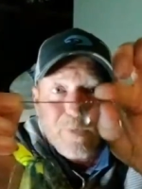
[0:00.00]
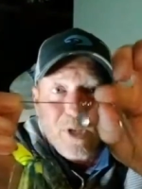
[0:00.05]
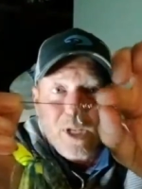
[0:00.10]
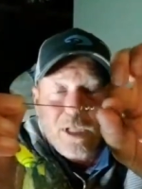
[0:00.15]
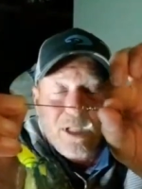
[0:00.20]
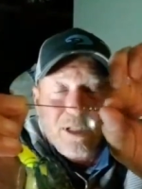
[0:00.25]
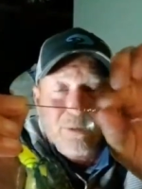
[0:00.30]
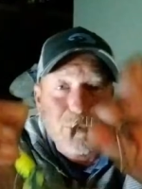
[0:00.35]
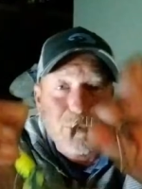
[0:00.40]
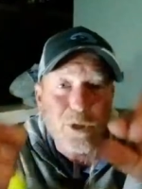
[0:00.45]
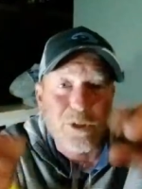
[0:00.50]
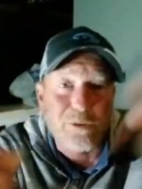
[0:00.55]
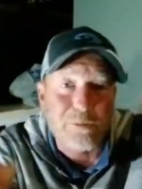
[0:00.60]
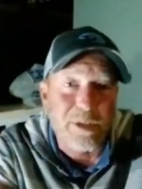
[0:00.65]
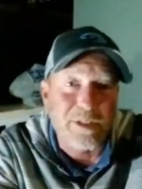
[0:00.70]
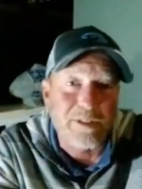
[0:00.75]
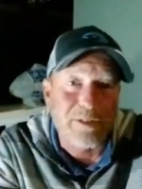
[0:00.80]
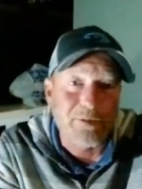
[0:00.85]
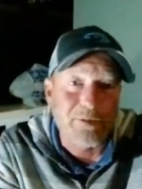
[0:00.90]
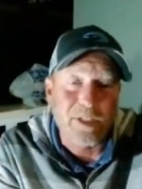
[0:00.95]
A little more
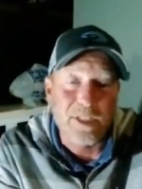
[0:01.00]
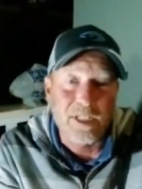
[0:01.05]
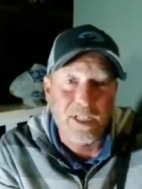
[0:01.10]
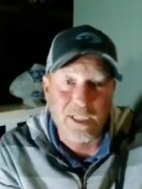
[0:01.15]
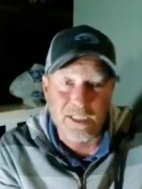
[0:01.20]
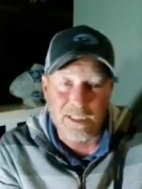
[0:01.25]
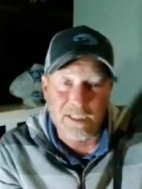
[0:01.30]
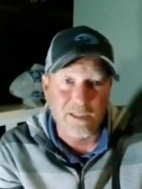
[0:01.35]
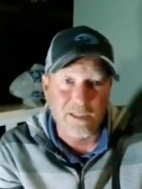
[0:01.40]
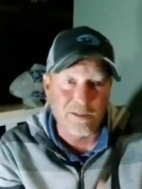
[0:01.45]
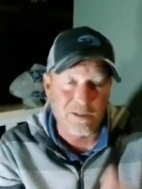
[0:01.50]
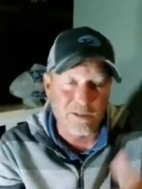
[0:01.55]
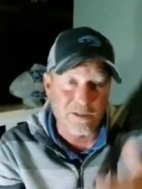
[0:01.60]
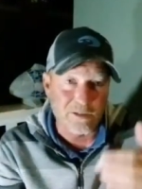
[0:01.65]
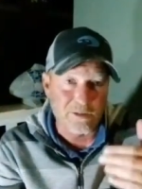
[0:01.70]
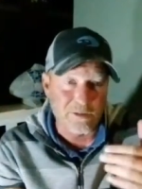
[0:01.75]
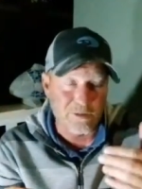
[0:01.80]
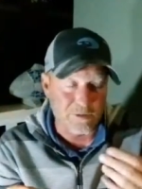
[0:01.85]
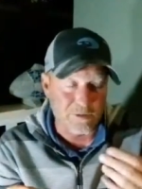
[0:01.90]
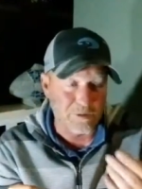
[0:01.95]
expensive than like the
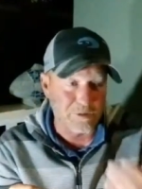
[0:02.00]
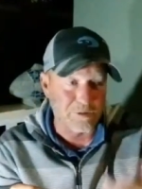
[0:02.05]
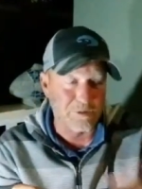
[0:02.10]
just